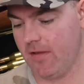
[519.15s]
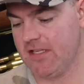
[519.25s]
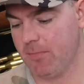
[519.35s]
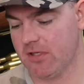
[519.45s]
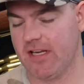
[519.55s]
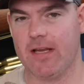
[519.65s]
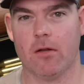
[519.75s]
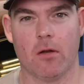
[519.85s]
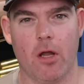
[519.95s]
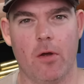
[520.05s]
This
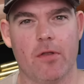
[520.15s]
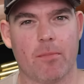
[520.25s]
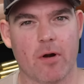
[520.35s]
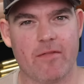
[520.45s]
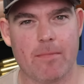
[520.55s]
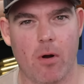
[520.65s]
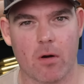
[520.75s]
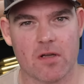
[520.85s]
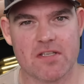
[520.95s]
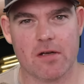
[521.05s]
particular load, the Prvi
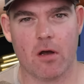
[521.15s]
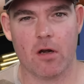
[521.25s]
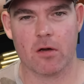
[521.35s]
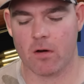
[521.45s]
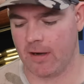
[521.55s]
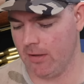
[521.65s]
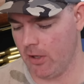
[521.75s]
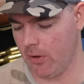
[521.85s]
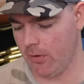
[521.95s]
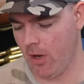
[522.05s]
Partizan 100 grain
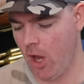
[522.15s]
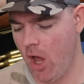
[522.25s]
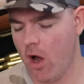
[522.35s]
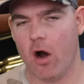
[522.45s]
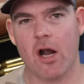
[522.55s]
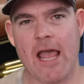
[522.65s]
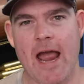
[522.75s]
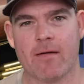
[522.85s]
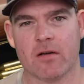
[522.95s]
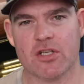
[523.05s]
load, on
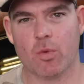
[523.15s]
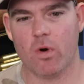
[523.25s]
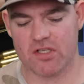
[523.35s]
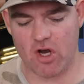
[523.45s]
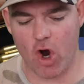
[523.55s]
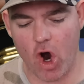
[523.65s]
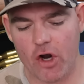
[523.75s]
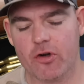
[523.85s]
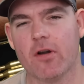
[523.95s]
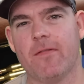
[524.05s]
average was
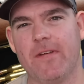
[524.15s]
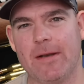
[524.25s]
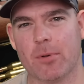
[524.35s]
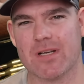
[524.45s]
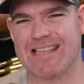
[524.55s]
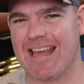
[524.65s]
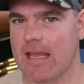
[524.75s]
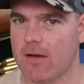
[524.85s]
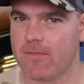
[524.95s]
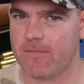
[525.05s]
100 feet per
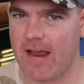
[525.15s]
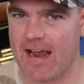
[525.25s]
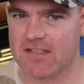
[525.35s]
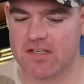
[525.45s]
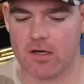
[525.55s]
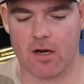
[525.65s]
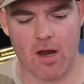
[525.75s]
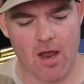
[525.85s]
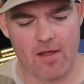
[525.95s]
second faster